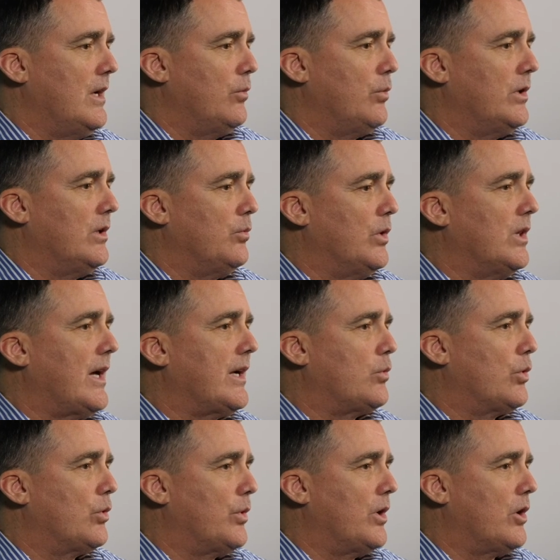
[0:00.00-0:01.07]
we like
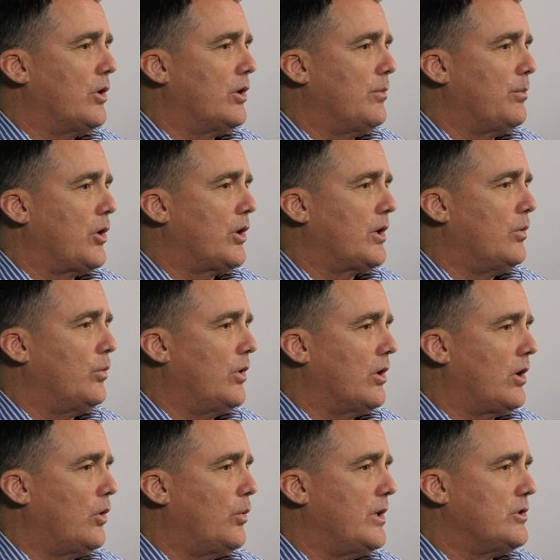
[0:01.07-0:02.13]
where we are in the market. We're
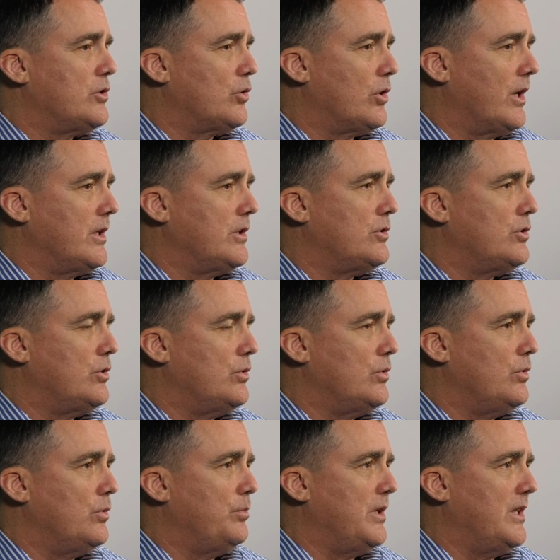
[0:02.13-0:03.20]
always trying
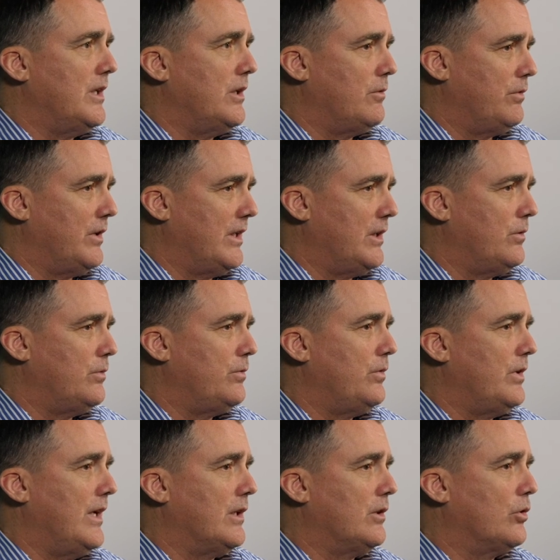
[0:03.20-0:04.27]
to be innovative
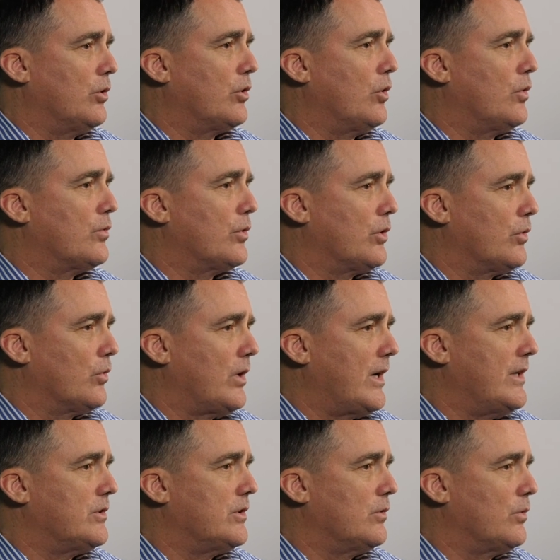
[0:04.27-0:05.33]
and look over the
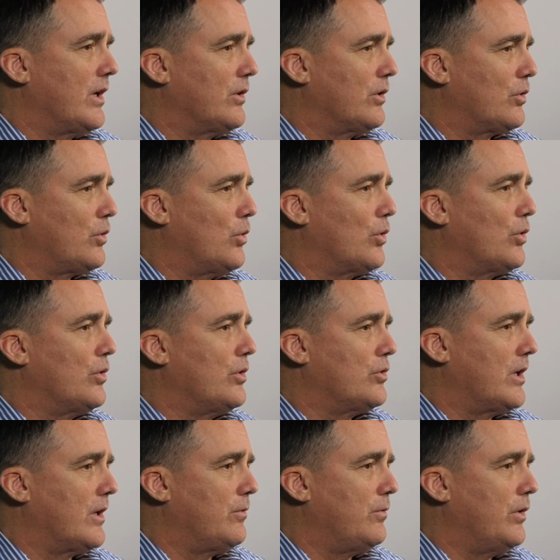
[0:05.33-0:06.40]
horizon around the corner and
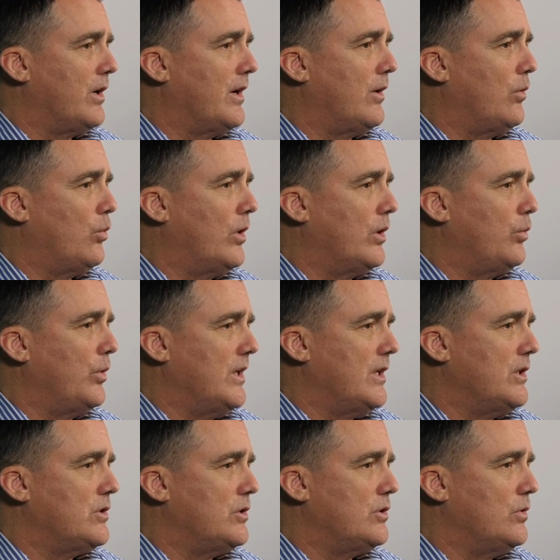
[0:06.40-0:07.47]
try to figure out what we need
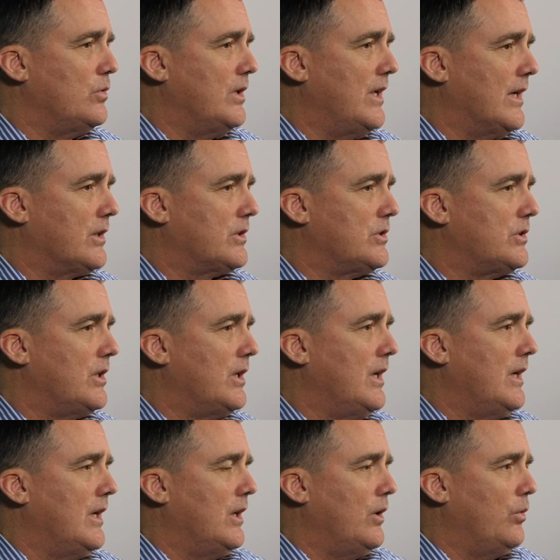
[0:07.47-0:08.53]
to do next.
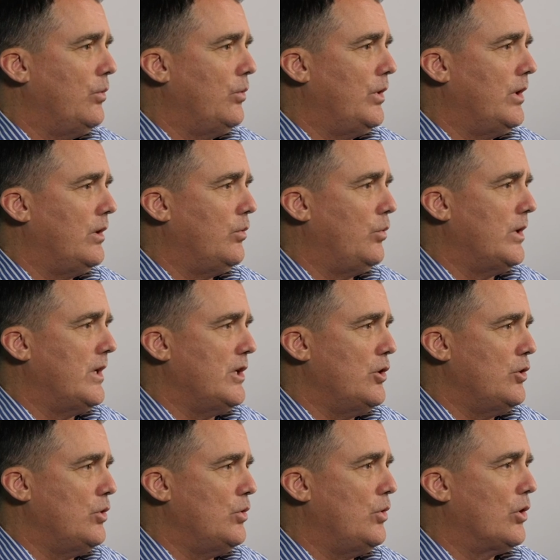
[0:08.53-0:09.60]
We
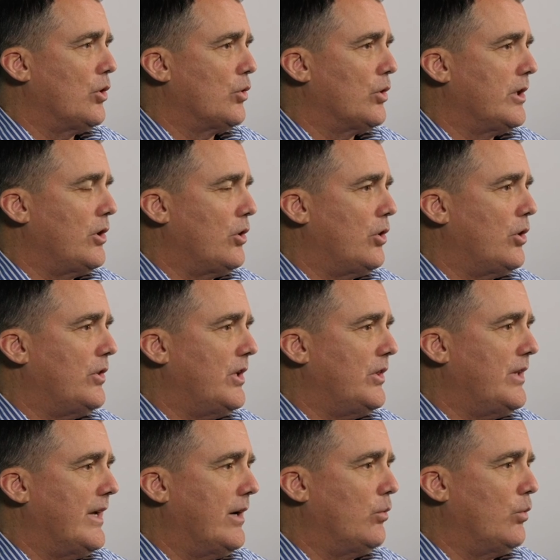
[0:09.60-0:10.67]
knew early on
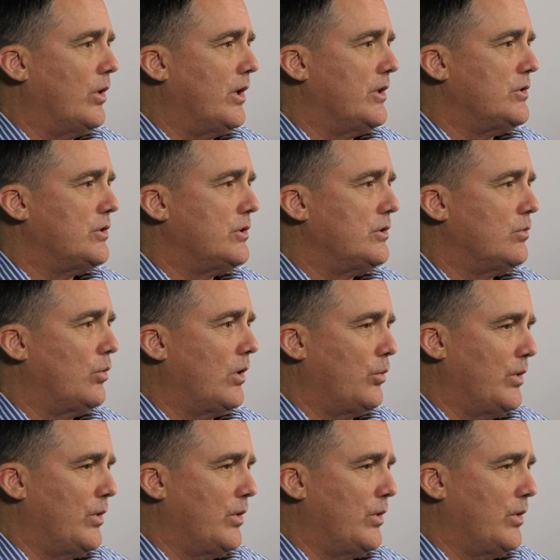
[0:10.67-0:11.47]
that was what we